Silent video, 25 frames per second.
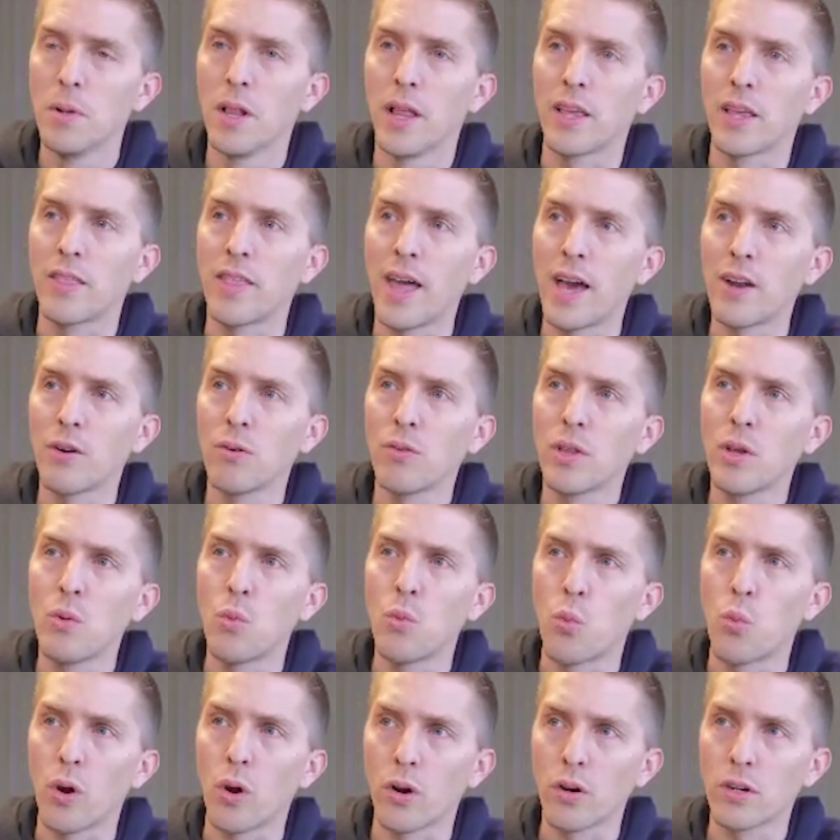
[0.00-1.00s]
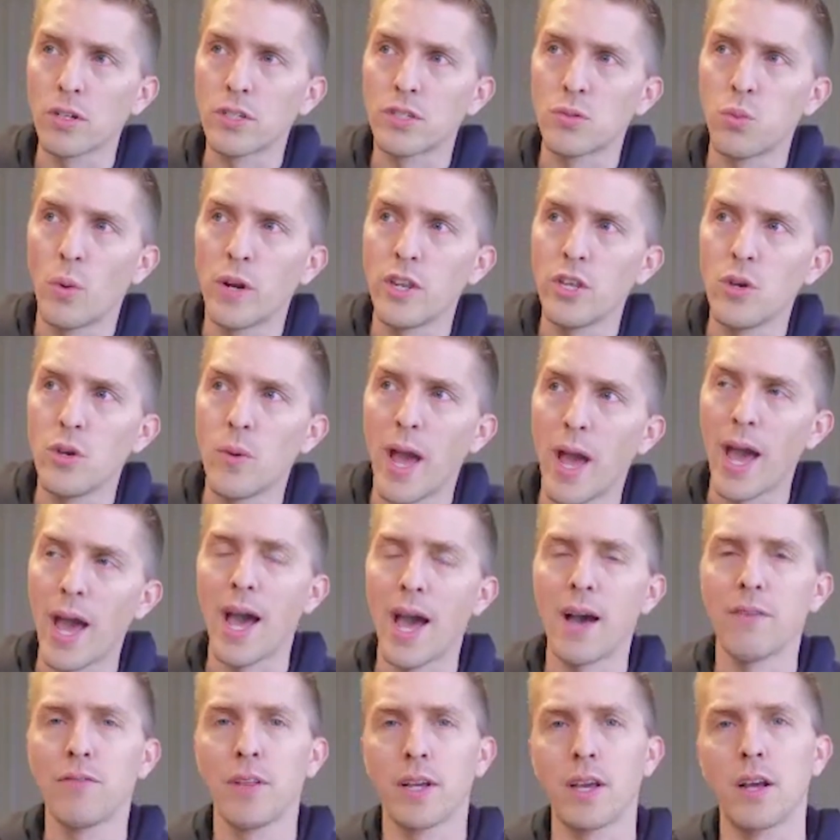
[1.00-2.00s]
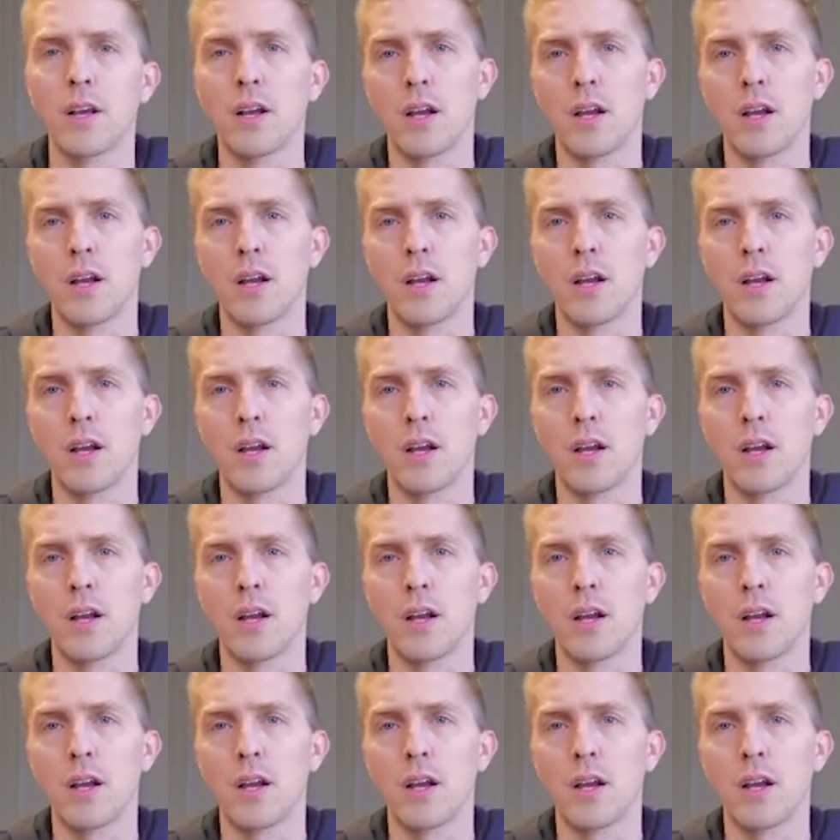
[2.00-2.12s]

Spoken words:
But like that only works when you have like a